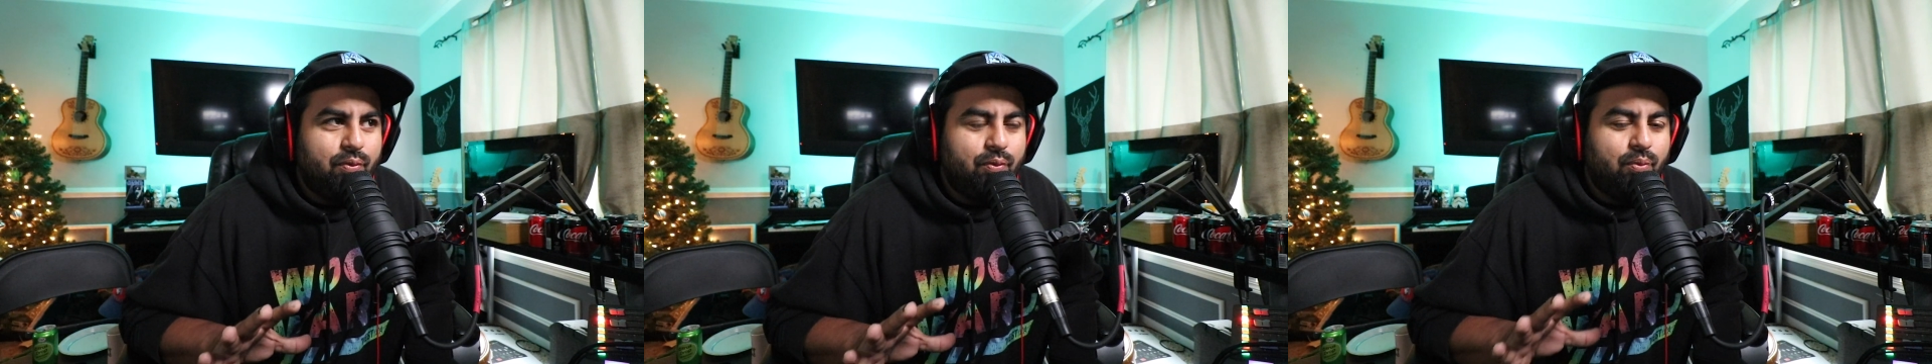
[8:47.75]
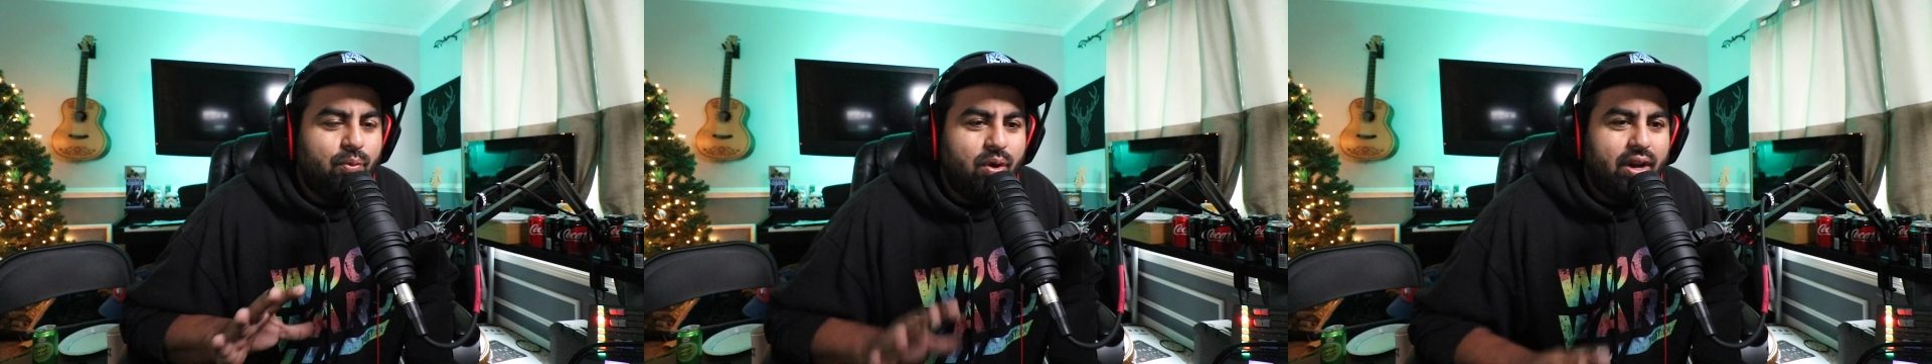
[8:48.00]

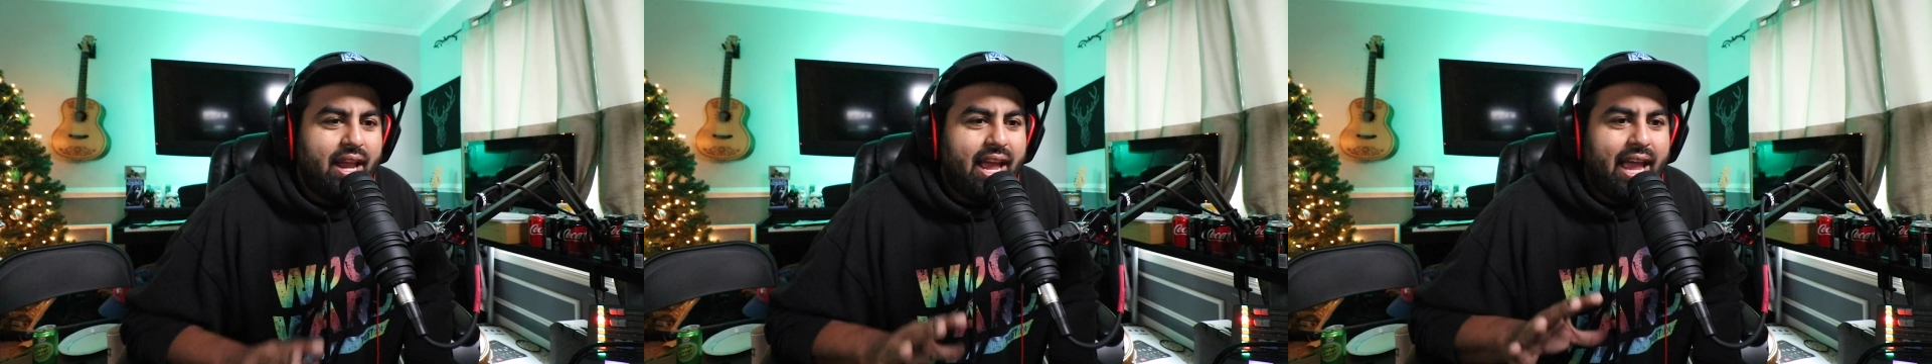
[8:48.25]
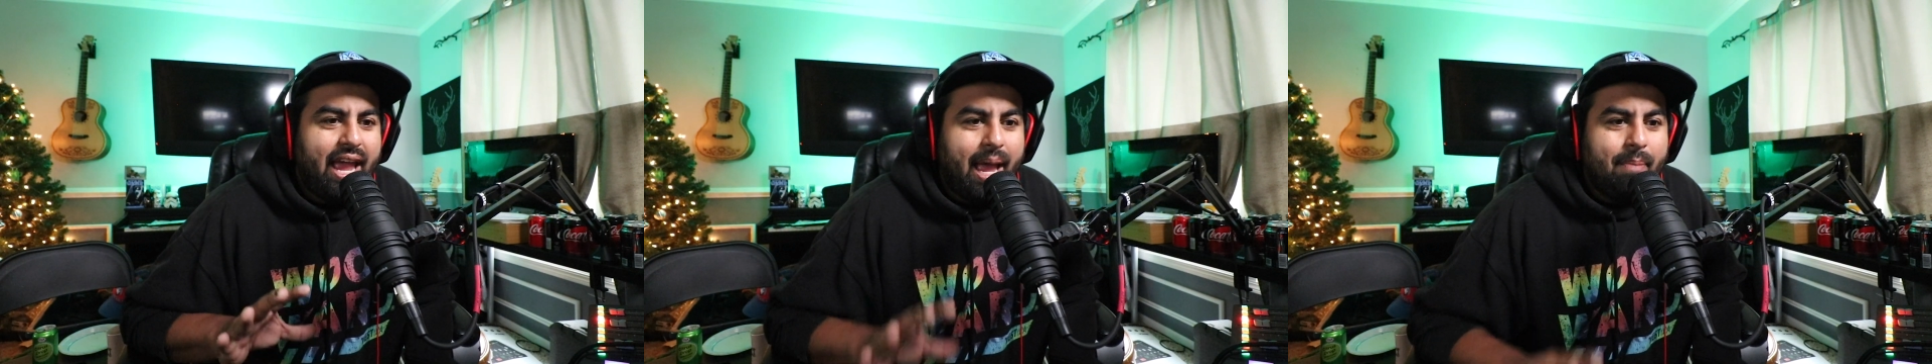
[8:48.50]
one
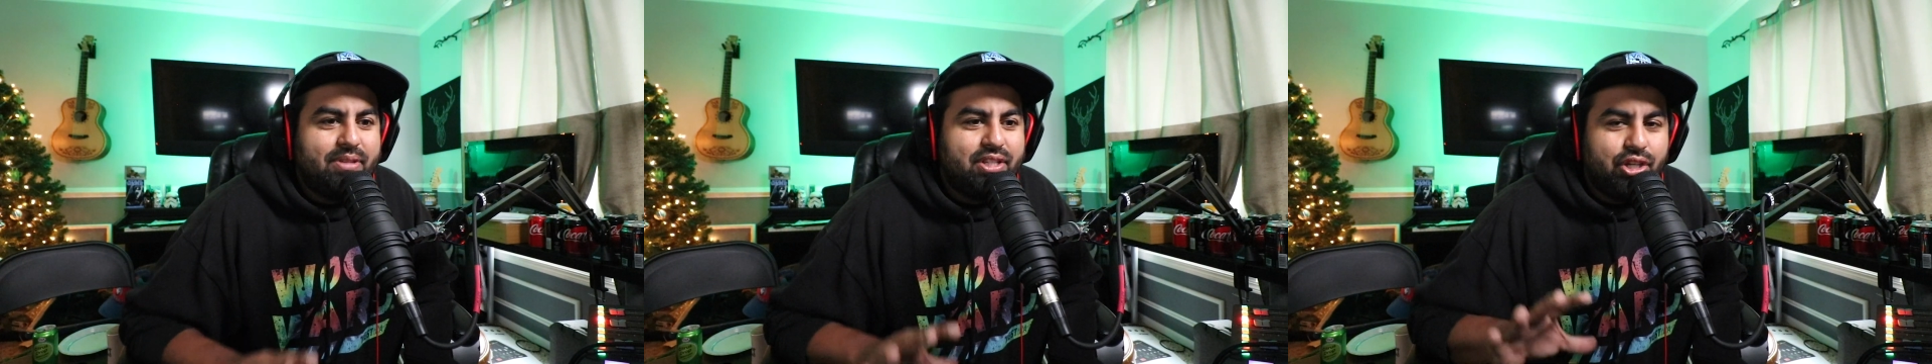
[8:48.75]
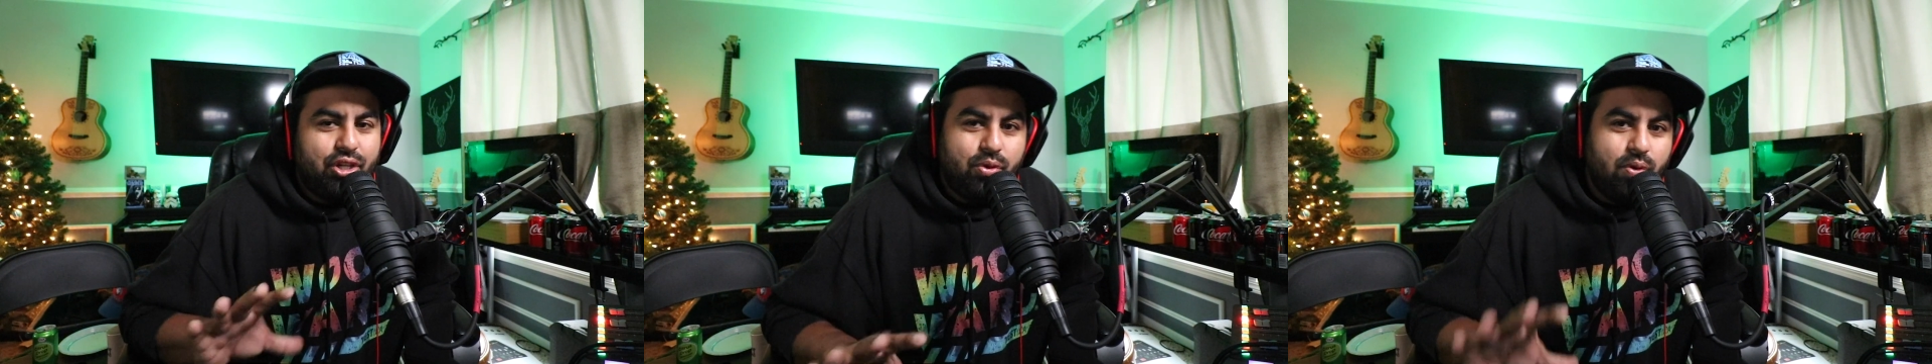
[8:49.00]
amps
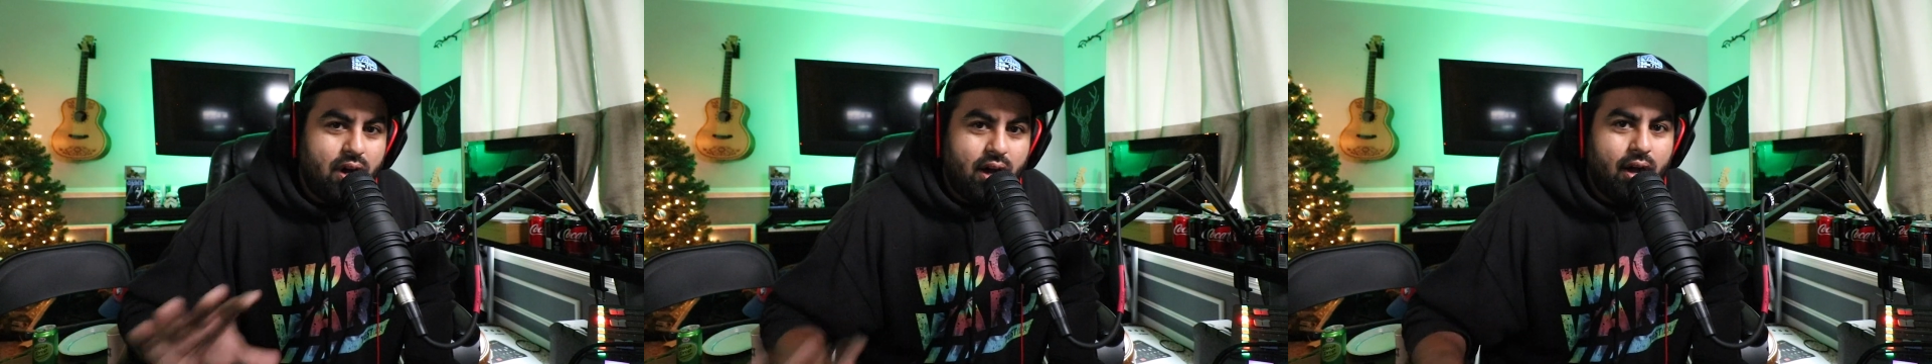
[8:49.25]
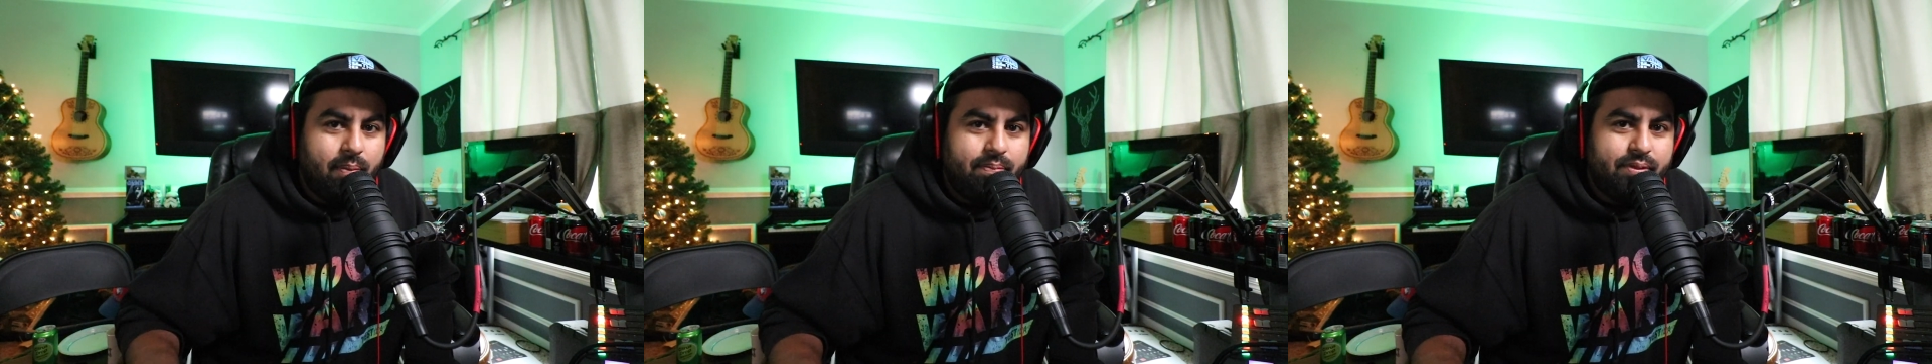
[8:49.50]
you
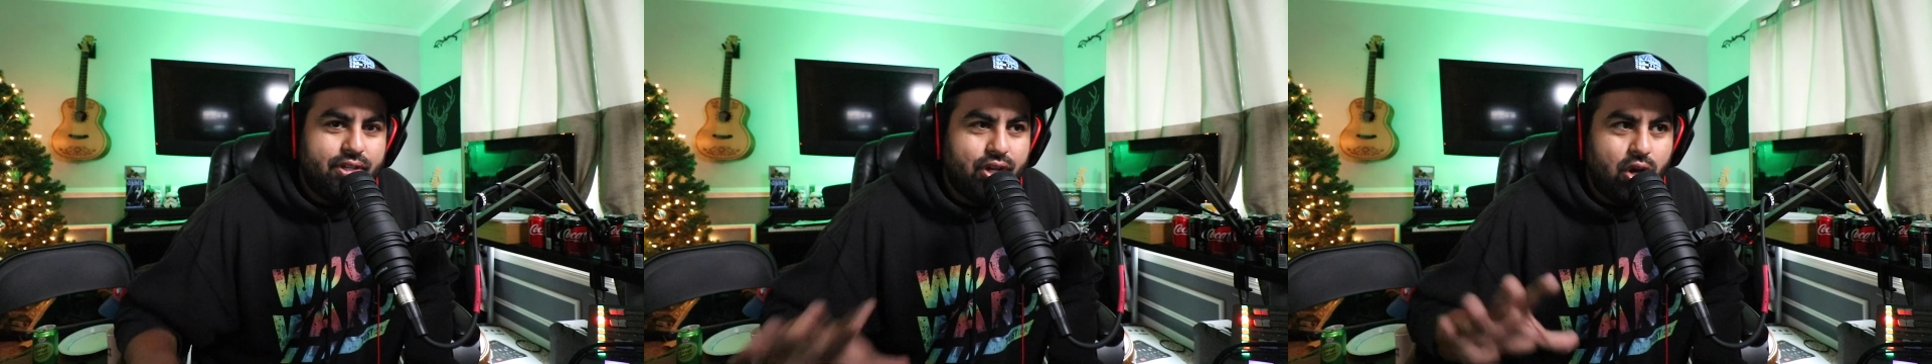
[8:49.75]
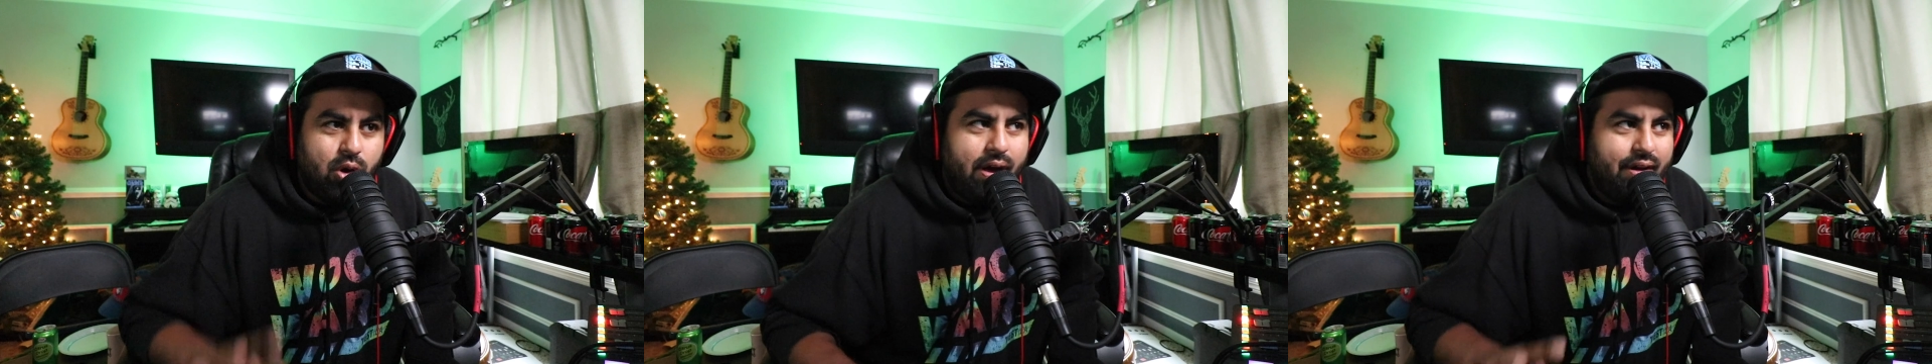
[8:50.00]
up to
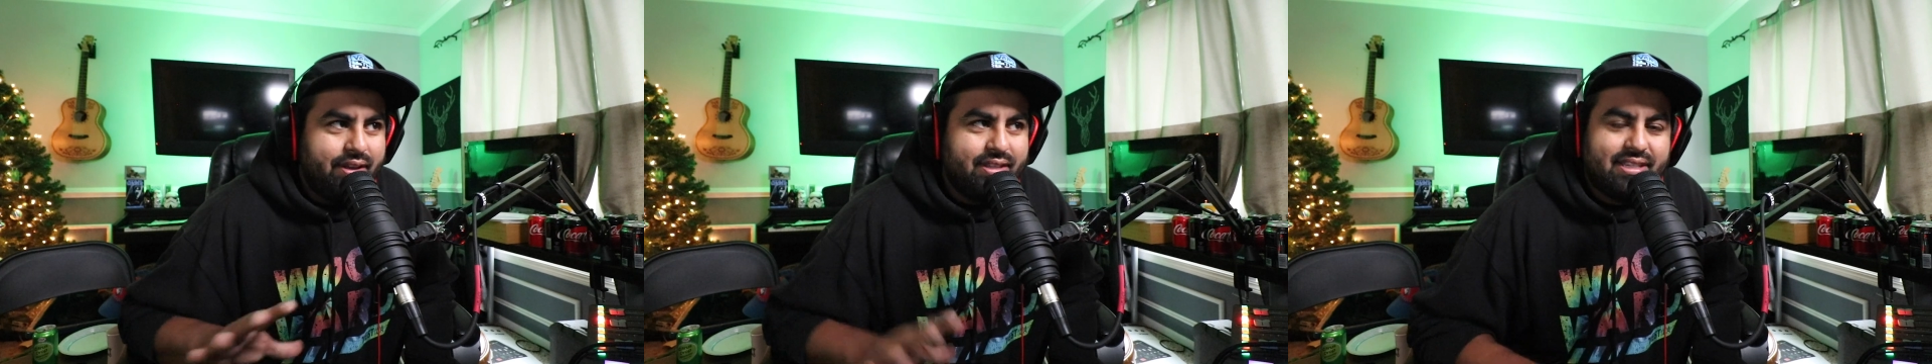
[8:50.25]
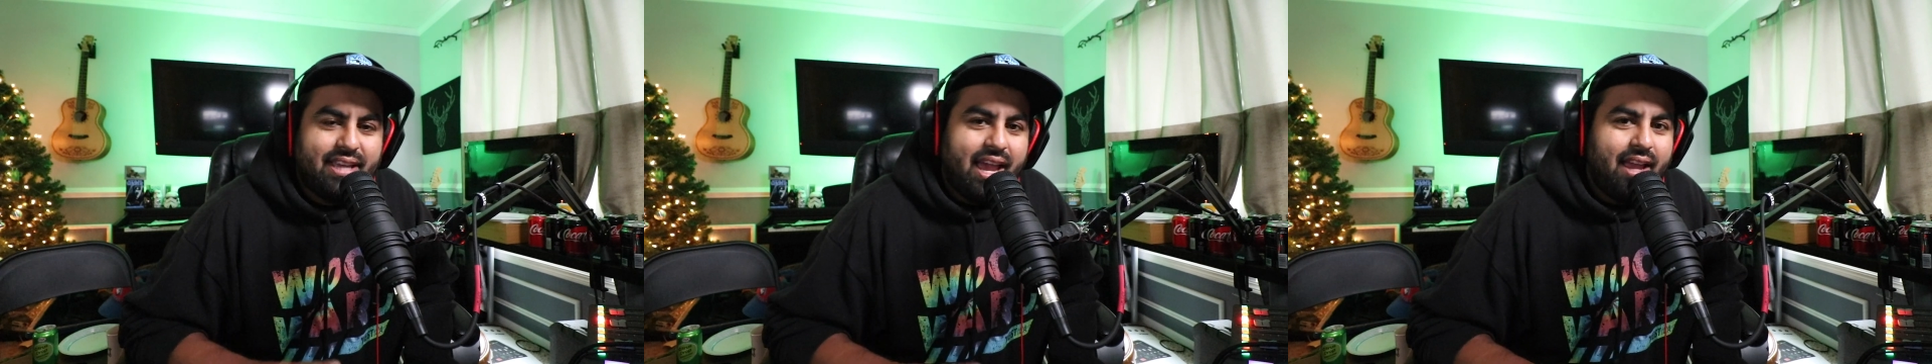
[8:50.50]
go out and
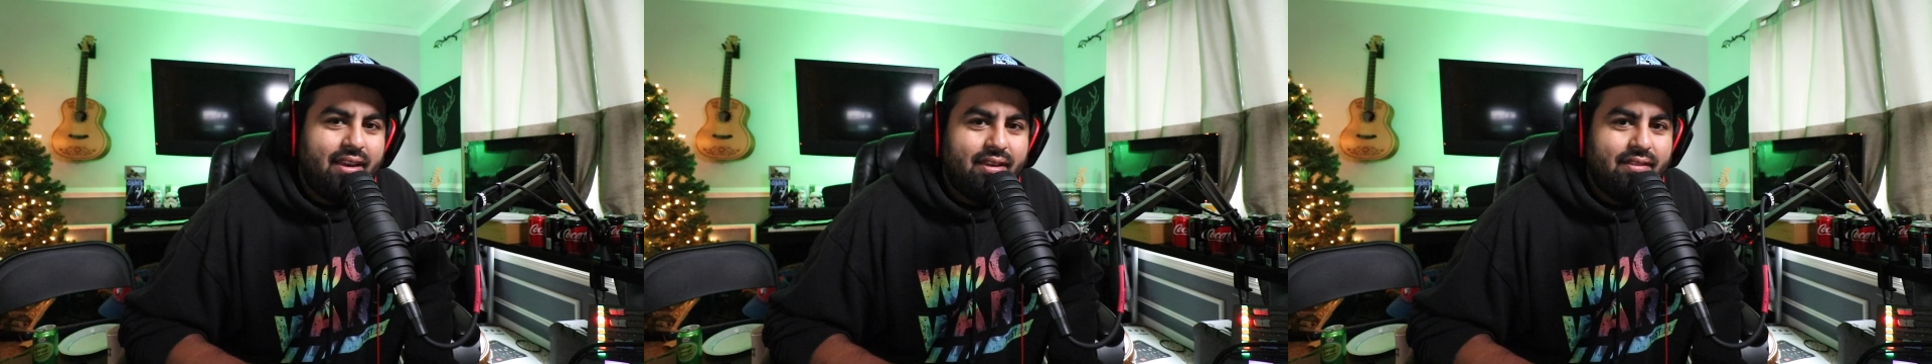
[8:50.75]
skate,